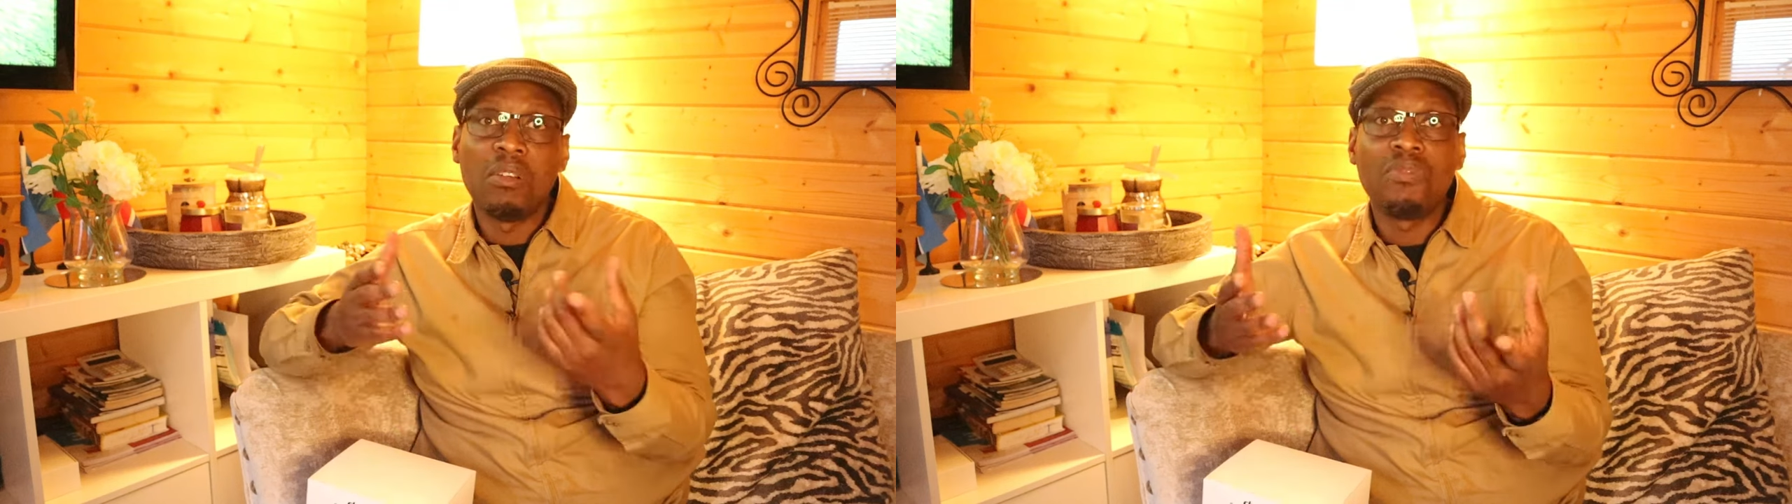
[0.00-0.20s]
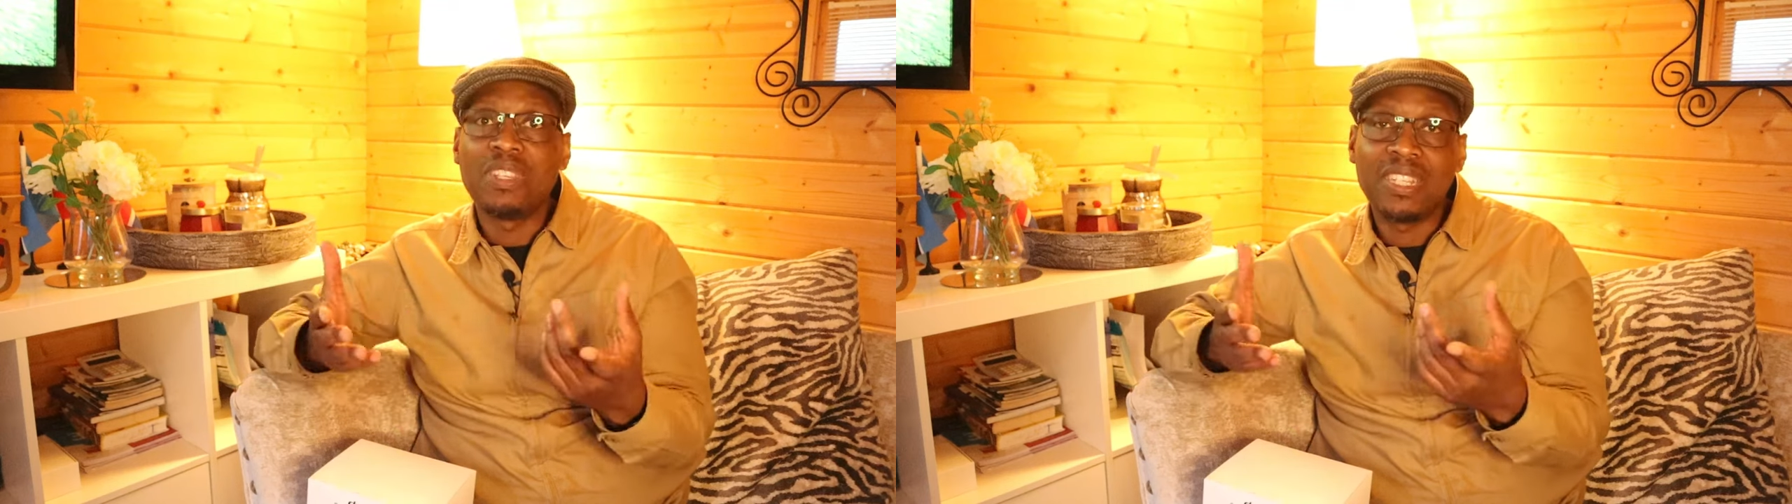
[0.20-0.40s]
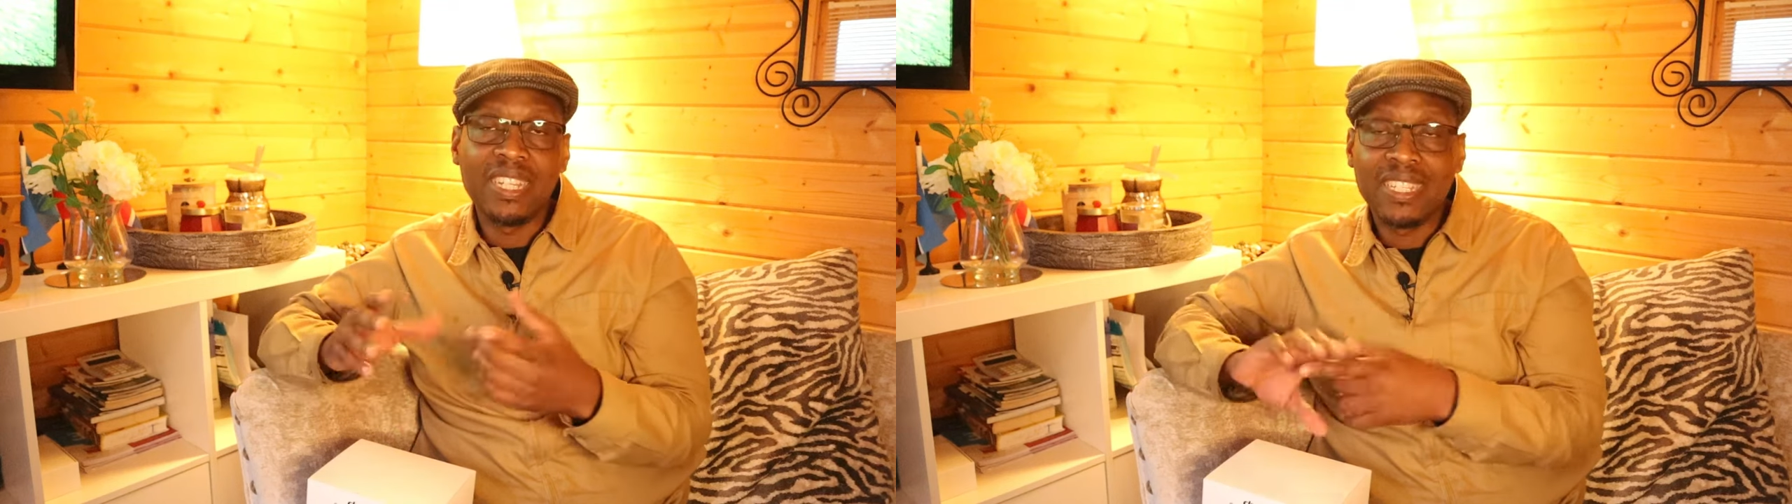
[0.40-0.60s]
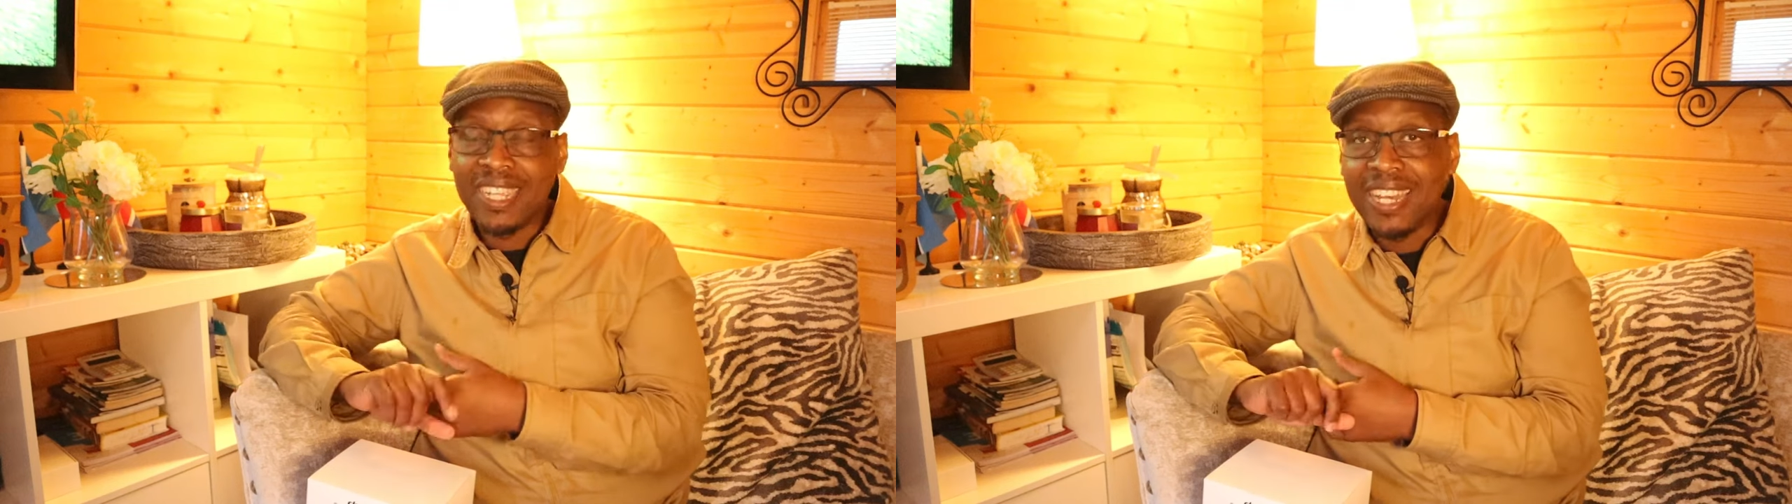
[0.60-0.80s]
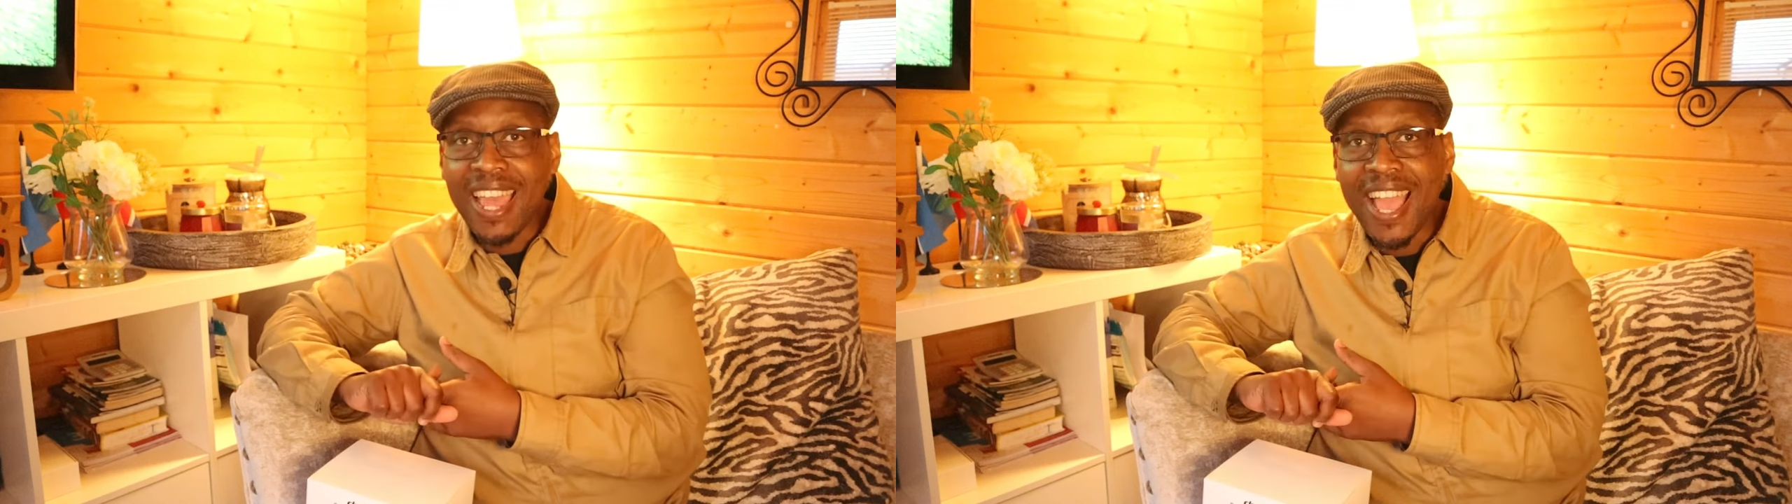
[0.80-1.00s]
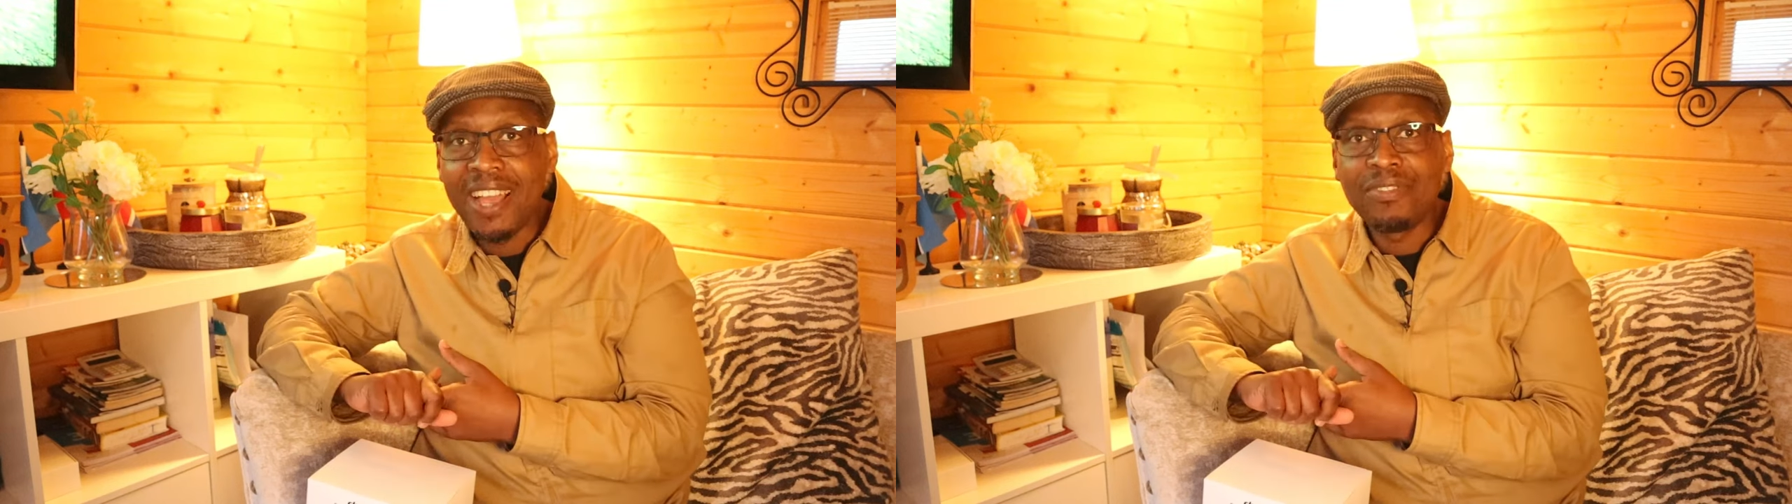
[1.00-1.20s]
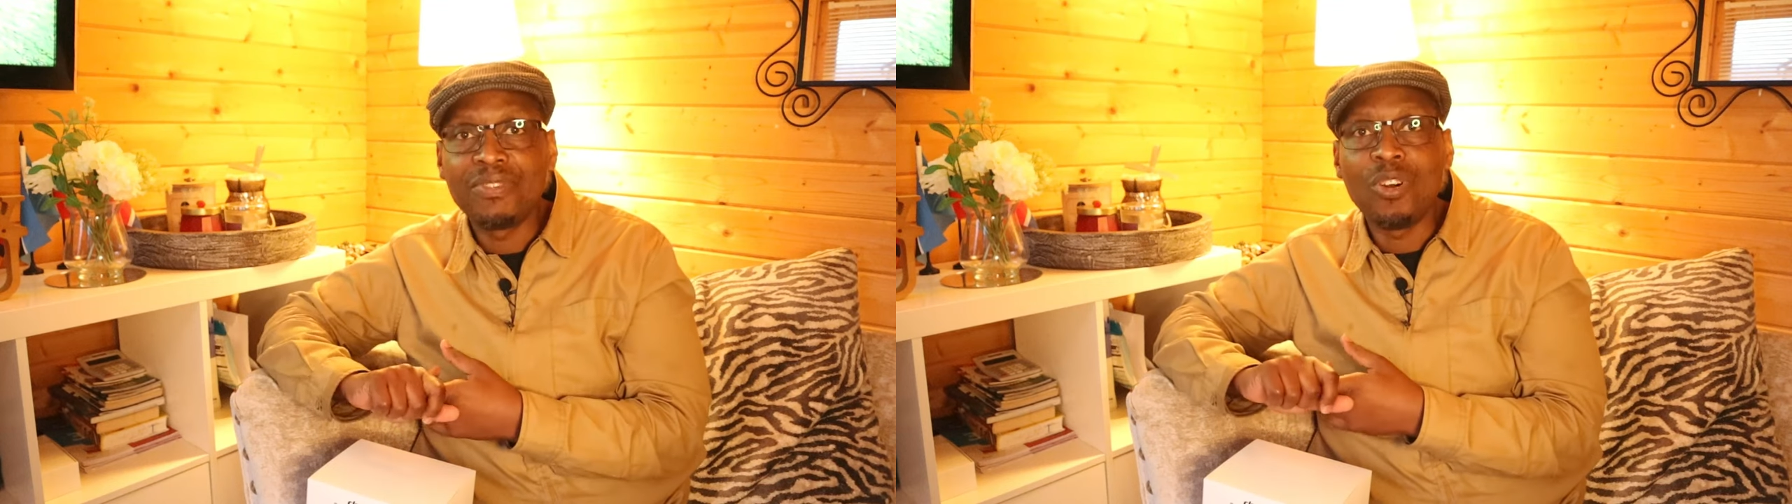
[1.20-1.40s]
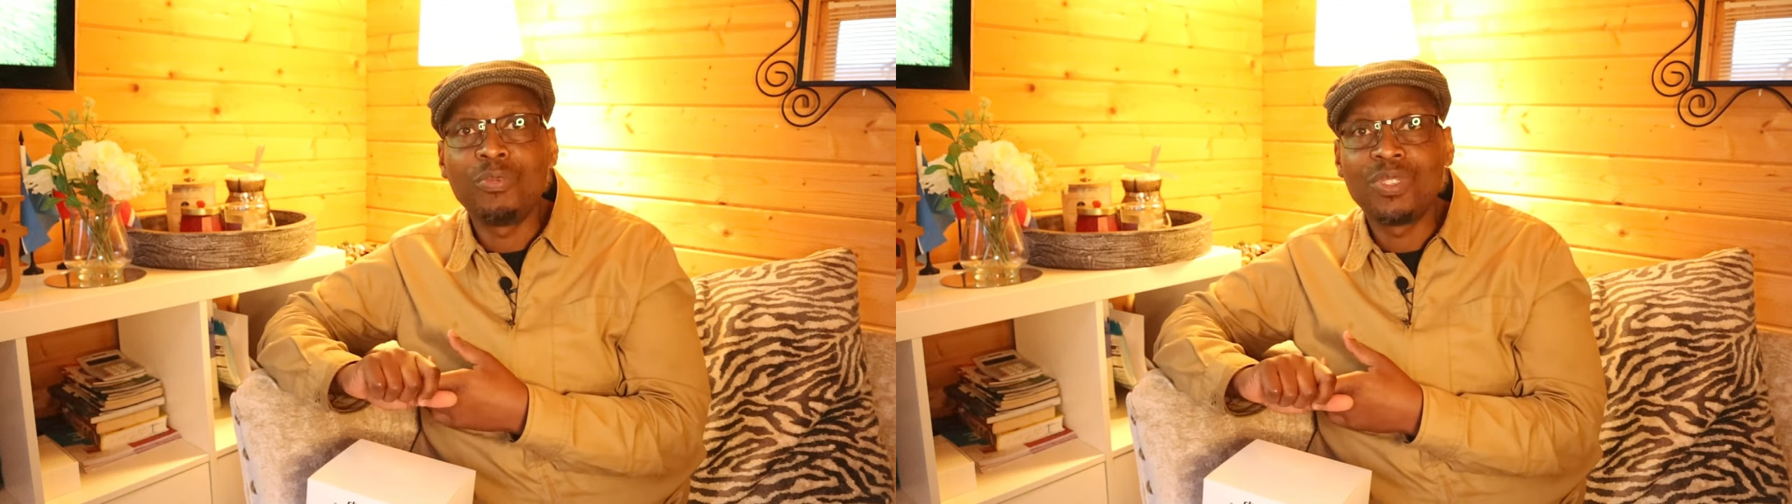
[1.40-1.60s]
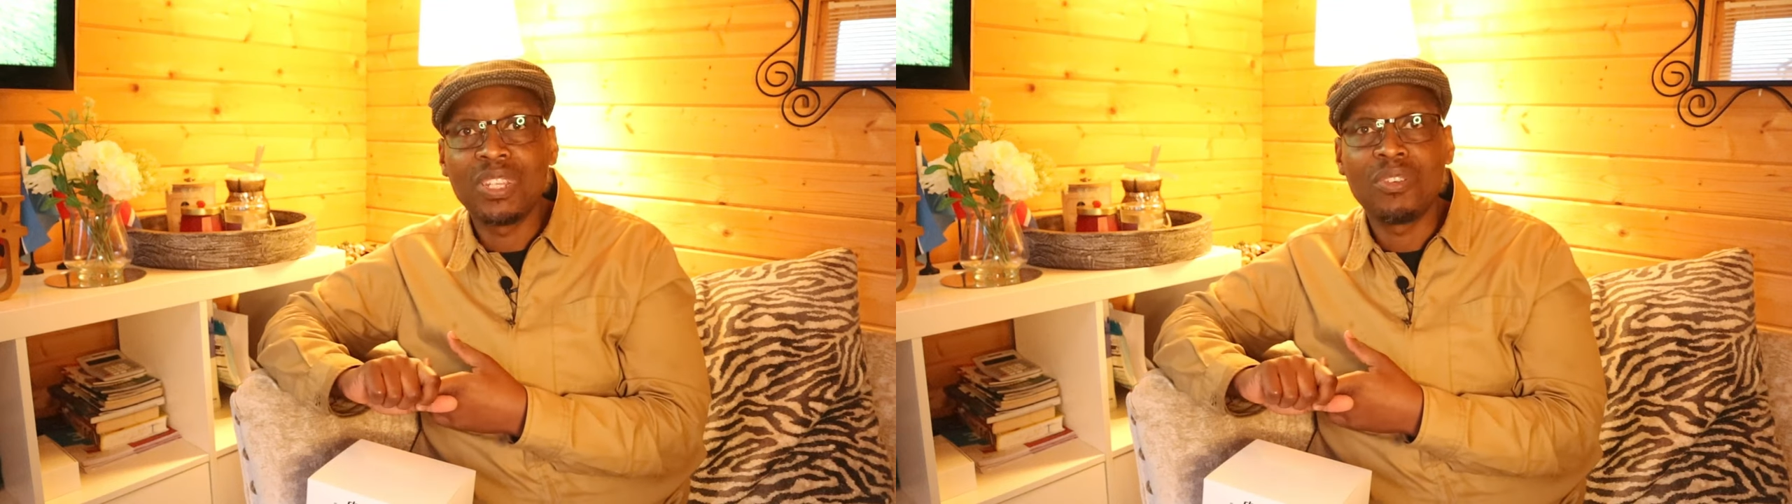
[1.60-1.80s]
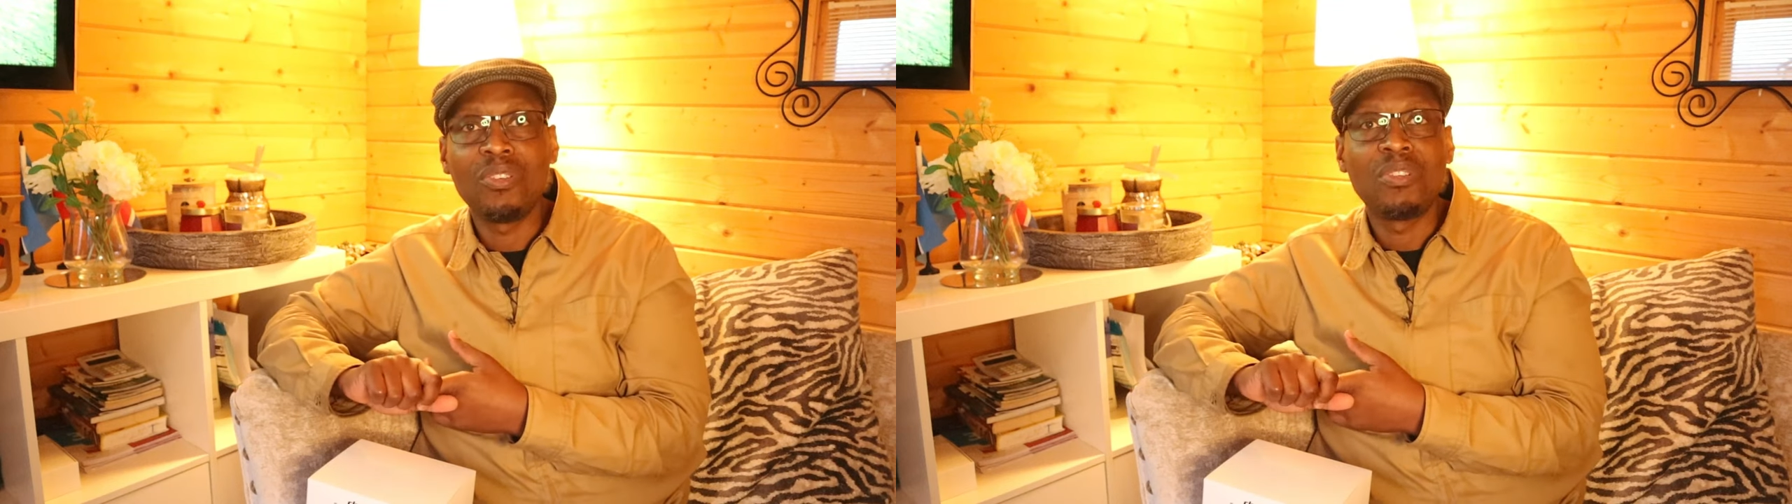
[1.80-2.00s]
obviously it didn't have
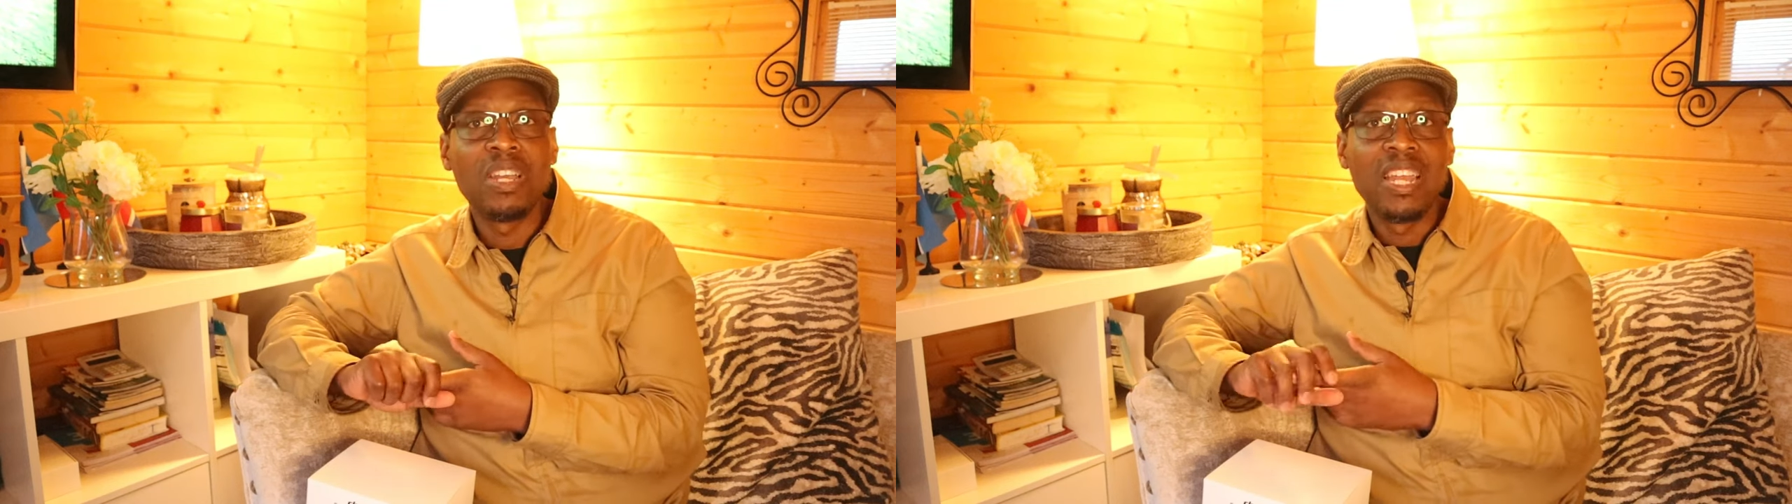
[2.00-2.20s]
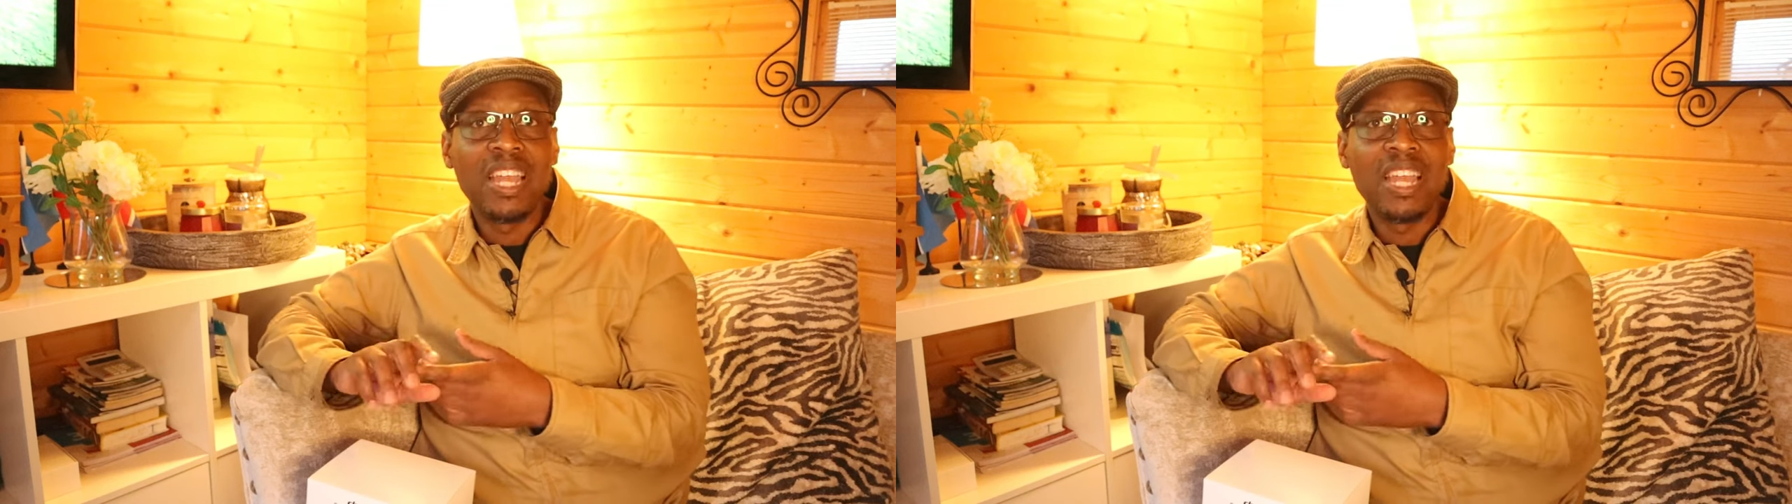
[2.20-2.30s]
obstacle